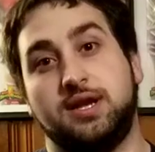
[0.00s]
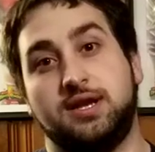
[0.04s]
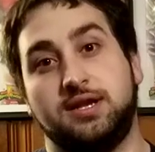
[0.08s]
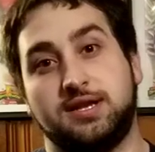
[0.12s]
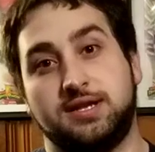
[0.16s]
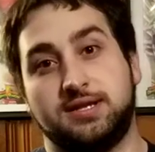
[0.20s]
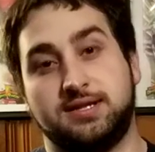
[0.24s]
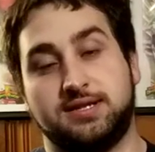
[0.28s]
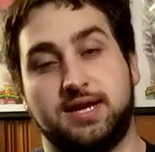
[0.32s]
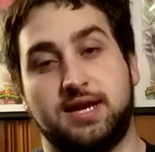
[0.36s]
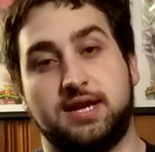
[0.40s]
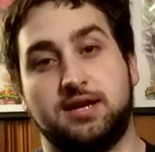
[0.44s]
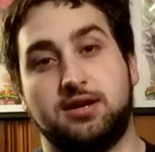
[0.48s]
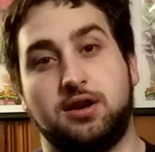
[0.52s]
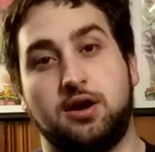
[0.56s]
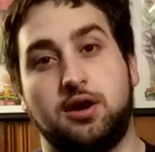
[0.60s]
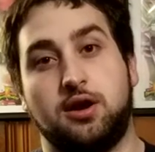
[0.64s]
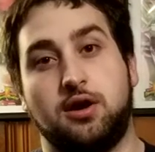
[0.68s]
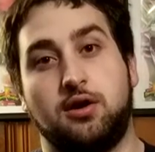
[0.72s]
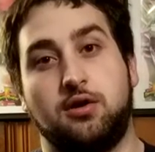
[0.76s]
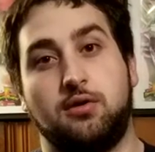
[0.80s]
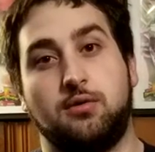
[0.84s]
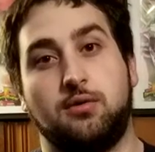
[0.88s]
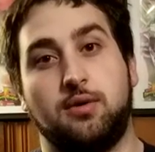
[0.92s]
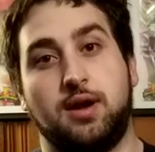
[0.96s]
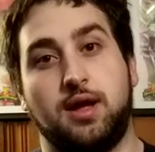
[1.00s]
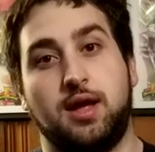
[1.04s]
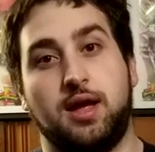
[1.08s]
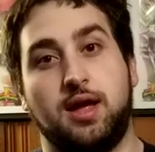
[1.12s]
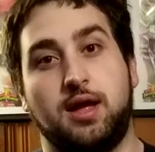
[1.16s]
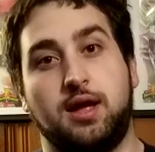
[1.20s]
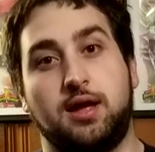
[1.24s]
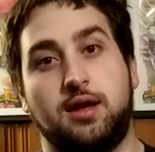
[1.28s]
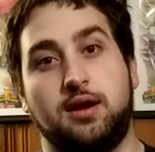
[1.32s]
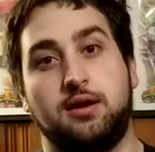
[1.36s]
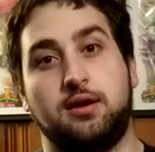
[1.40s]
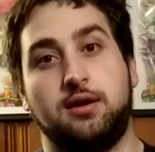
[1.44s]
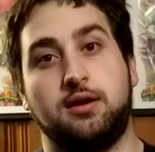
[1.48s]
Nintendo,
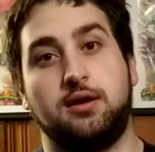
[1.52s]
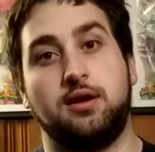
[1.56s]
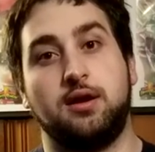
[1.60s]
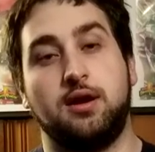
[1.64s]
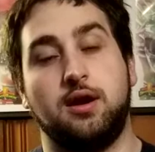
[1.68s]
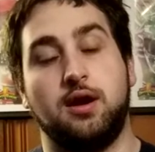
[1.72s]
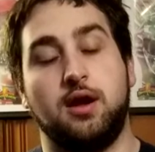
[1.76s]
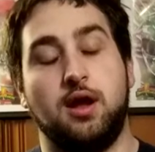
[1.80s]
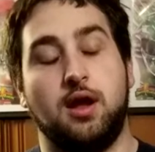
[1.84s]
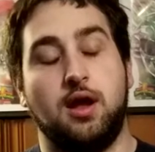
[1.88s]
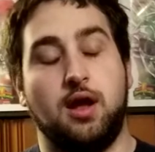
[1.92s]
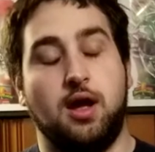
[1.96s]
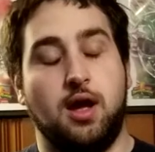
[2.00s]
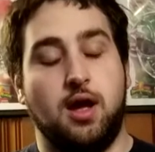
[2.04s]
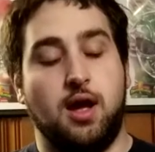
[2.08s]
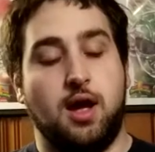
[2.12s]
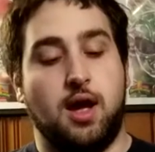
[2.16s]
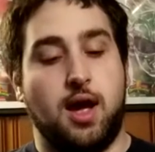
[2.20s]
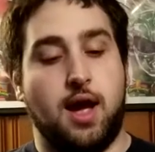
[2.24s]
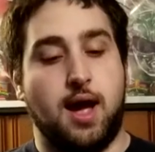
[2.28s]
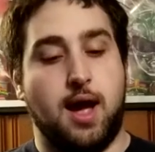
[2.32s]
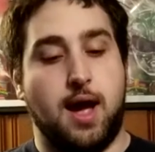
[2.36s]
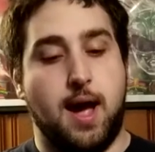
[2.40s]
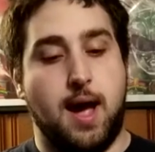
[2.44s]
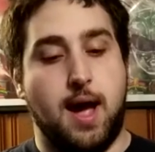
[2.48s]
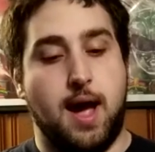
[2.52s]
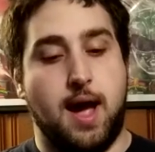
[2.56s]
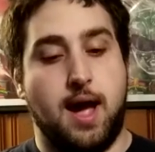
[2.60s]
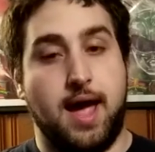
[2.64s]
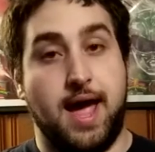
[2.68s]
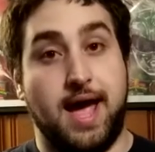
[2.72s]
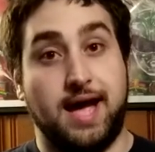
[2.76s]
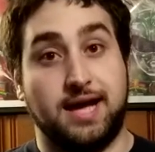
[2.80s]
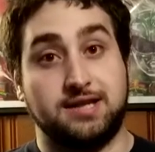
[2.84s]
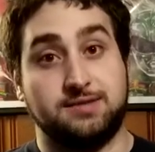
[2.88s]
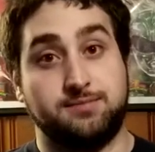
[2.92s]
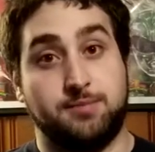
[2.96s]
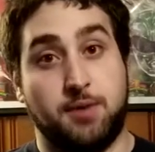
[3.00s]
and uh,
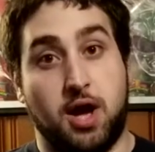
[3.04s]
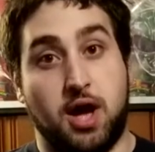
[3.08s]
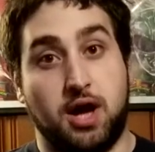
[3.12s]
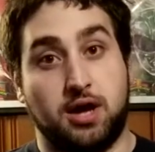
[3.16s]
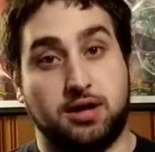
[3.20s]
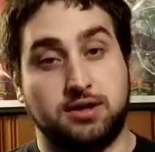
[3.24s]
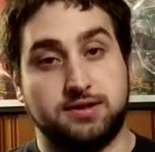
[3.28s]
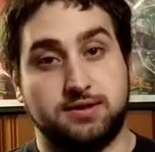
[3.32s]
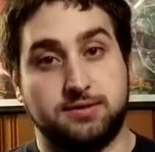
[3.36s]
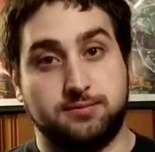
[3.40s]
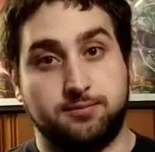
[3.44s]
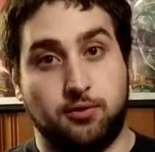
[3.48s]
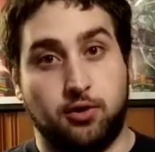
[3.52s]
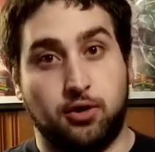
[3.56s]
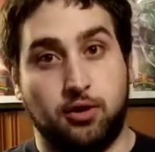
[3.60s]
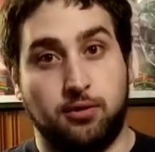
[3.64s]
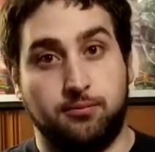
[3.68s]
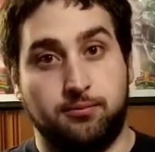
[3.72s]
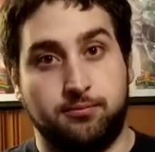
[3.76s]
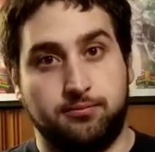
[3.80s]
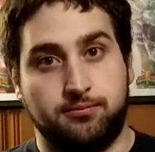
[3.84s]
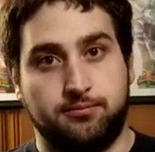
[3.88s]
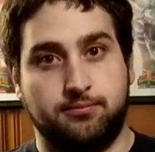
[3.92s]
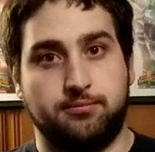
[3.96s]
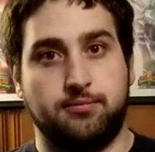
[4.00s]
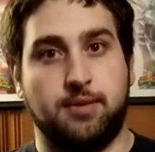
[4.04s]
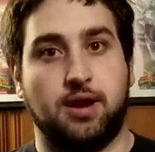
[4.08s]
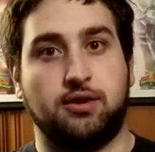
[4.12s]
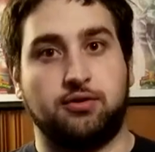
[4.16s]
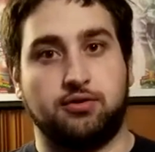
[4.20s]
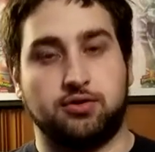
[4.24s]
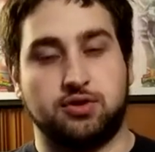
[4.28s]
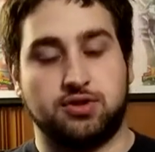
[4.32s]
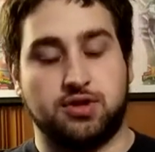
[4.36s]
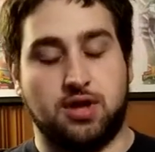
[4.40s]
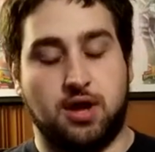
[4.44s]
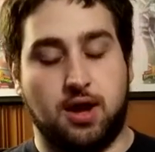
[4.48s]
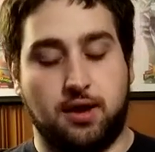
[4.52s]
Xbox, or
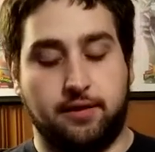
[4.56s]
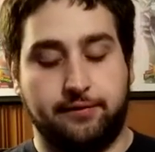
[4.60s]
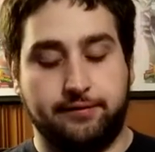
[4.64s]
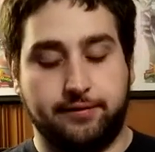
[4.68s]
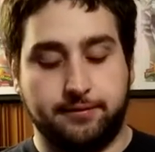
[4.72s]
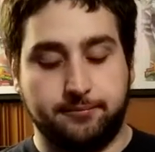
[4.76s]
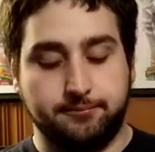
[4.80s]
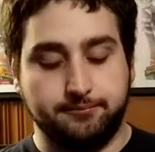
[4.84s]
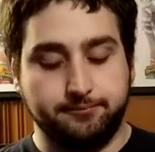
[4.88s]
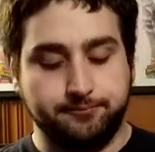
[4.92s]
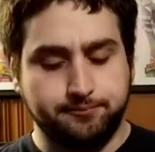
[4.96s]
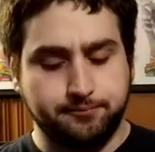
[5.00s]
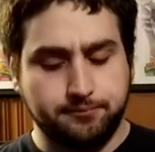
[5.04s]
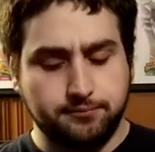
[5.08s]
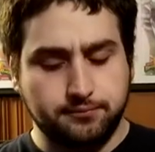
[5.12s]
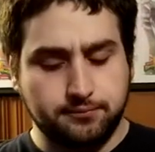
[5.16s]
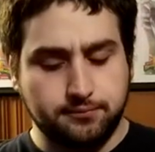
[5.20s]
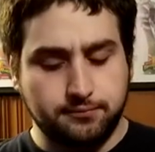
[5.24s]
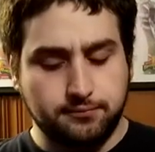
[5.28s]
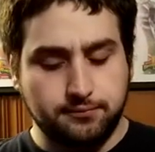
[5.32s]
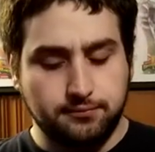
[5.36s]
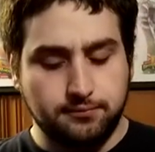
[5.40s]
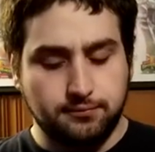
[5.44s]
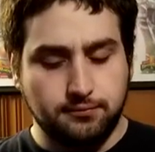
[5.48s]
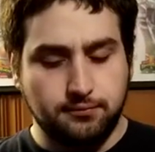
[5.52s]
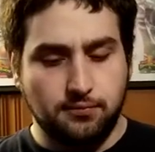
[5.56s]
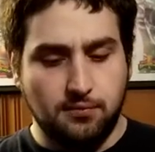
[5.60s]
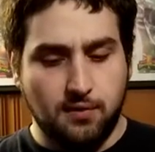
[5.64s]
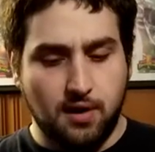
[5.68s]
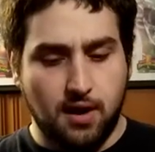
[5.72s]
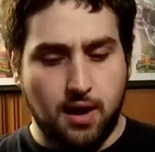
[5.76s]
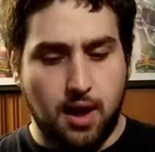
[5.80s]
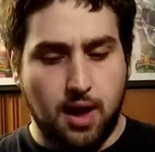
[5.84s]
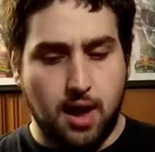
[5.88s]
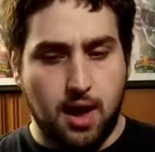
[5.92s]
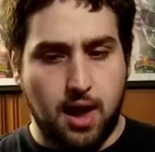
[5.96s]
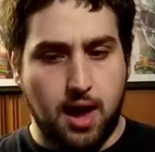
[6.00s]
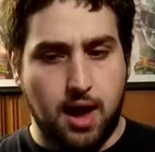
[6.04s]
Microsoft.
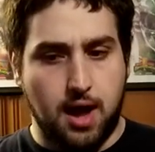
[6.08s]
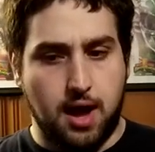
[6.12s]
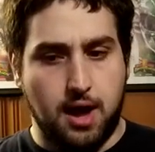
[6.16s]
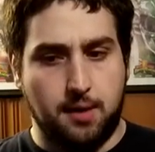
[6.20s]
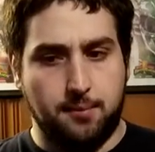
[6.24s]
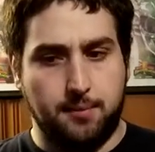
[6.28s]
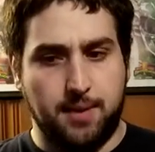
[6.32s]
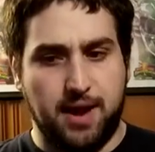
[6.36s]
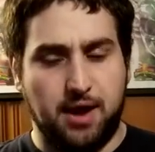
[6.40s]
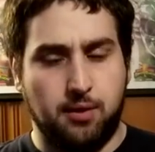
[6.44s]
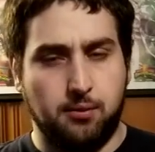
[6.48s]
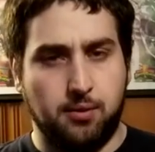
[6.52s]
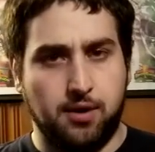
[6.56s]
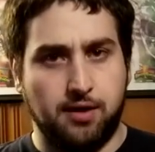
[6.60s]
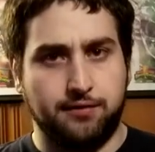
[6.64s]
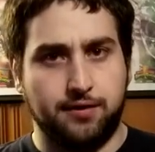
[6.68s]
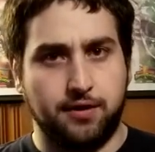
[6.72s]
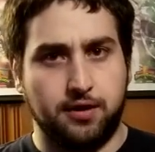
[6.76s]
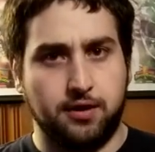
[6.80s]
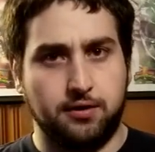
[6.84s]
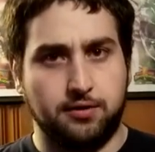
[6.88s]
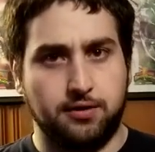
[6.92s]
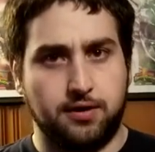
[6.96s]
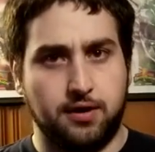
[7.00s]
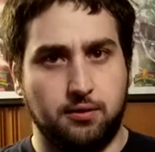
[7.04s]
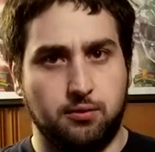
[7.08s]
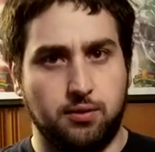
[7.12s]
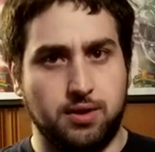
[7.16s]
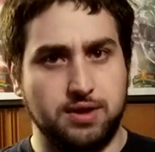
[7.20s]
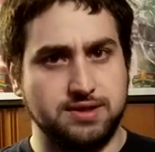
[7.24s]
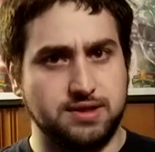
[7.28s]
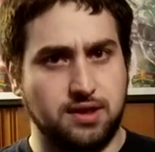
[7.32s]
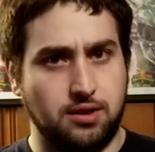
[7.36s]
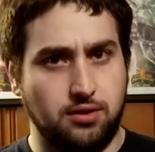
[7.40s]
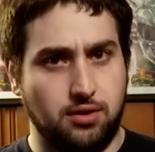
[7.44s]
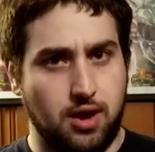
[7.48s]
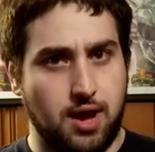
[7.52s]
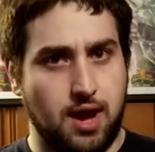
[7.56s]
Um, however, there
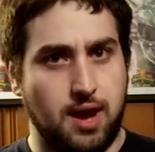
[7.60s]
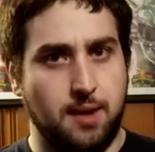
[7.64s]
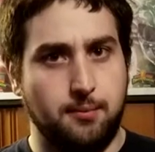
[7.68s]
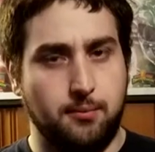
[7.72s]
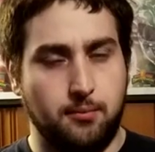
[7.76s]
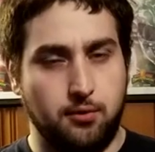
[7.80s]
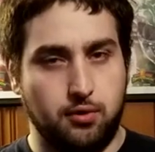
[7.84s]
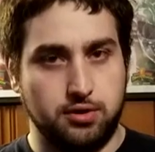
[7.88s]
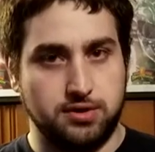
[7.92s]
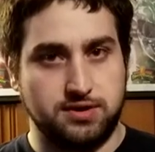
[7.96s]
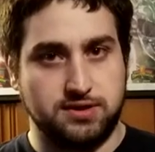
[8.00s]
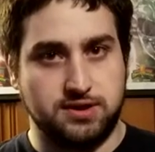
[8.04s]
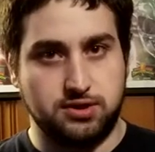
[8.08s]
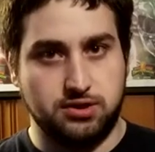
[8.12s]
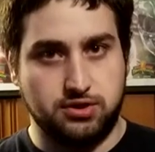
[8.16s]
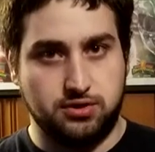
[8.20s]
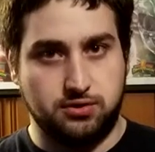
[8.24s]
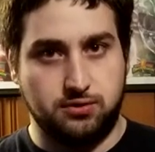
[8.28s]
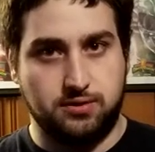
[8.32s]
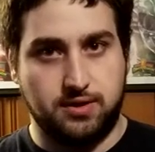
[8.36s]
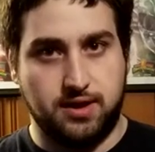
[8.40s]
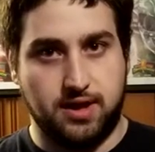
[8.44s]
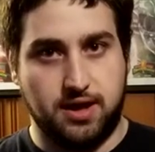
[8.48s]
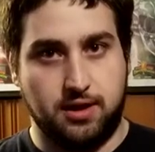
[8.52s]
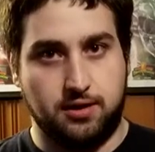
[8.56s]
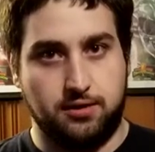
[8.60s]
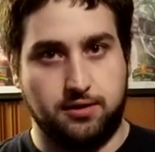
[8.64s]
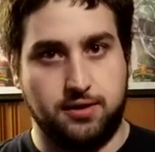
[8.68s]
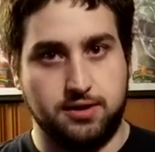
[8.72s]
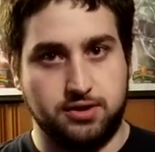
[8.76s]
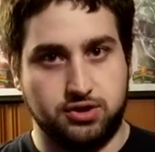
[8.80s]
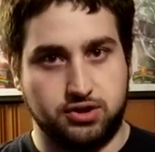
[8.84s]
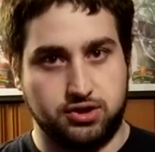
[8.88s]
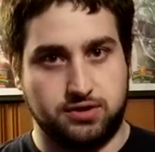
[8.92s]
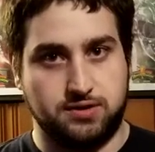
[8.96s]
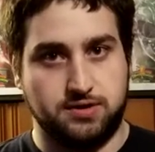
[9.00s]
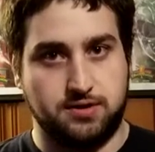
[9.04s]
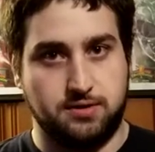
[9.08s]
was a lot more to do there
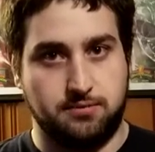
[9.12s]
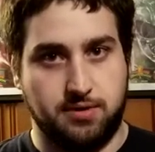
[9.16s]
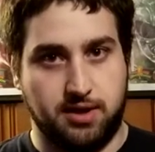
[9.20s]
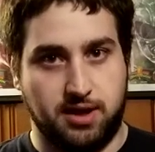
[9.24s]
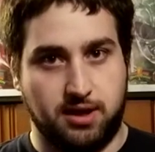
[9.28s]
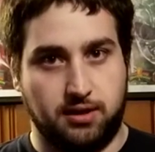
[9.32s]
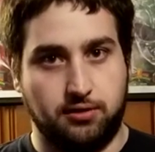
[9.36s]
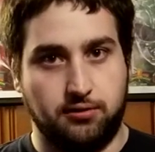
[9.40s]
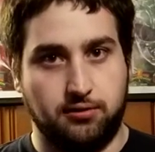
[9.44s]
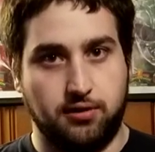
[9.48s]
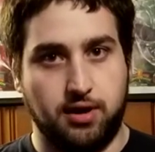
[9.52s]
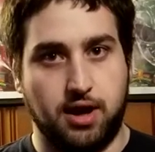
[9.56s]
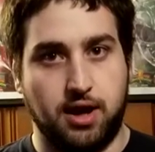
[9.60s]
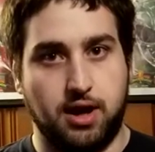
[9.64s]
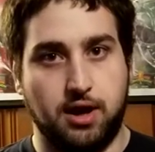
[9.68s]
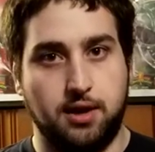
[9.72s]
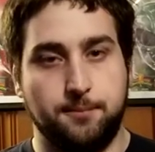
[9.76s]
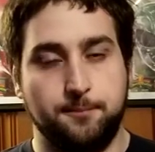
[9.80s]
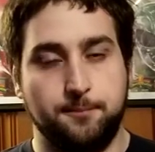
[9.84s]
than just the big three.